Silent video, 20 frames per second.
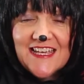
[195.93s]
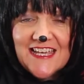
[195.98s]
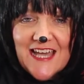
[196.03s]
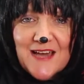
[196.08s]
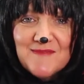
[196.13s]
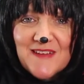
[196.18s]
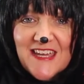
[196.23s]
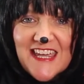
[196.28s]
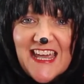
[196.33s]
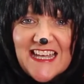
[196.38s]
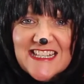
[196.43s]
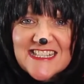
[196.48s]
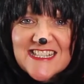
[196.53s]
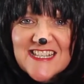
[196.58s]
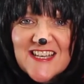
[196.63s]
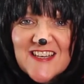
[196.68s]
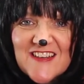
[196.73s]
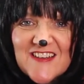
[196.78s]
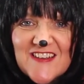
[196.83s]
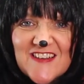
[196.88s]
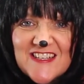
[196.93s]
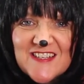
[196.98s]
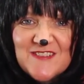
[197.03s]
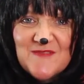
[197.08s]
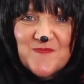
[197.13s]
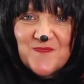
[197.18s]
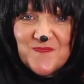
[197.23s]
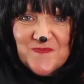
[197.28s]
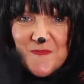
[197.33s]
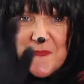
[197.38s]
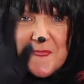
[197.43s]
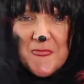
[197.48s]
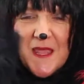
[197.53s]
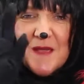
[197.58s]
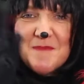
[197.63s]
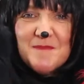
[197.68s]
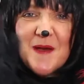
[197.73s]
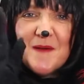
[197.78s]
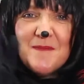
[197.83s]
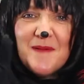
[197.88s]
Come again soon.
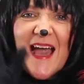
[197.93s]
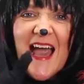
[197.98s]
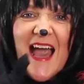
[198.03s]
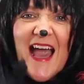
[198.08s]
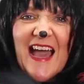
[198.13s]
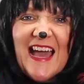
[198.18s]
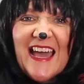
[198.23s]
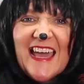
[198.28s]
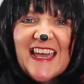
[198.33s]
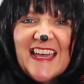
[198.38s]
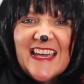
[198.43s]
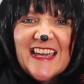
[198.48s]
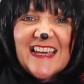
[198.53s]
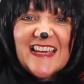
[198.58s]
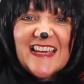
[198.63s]
Bye-bye.